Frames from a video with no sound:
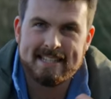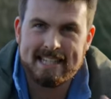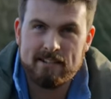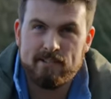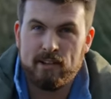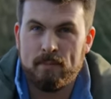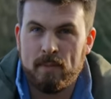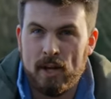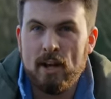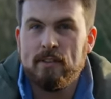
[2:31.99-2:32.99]
to give them
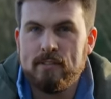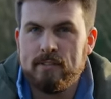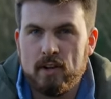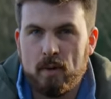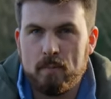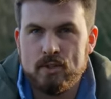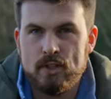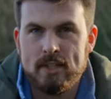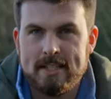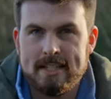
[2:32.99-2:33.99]
enough of an
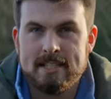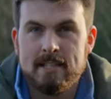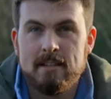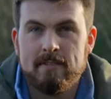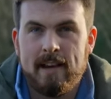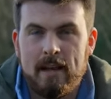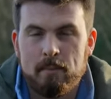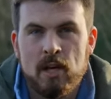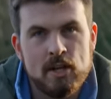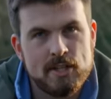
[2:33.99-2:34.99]
opportunity to develop.